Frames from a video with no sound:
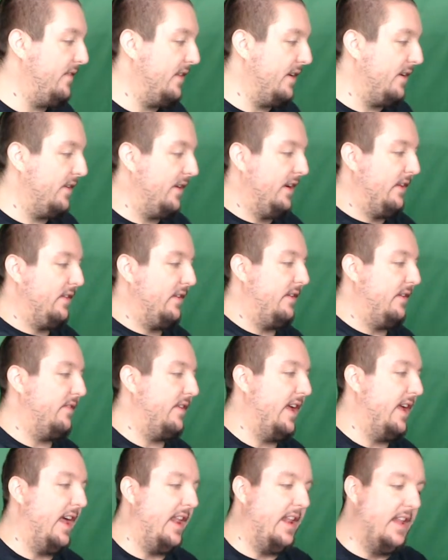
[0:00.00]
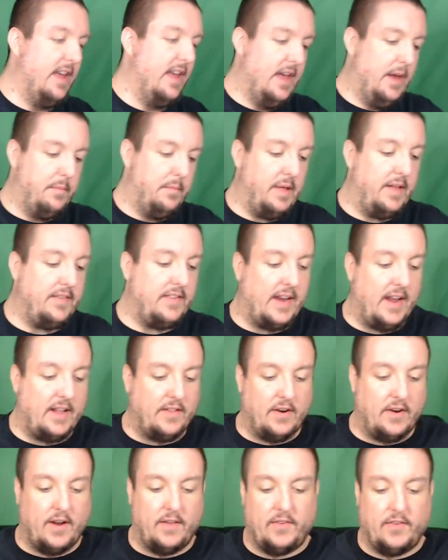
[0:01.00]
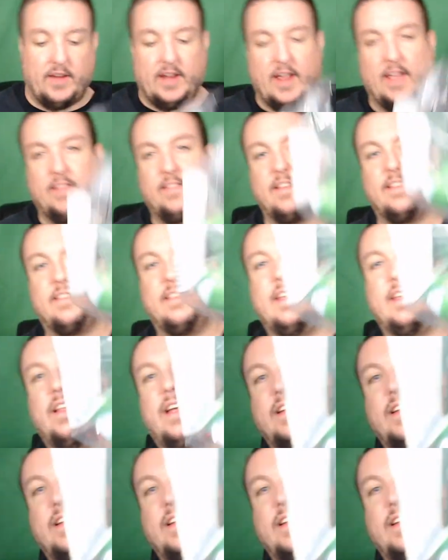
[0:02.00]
green screen for that. Plus, I gotta turn off so you guys can see, like,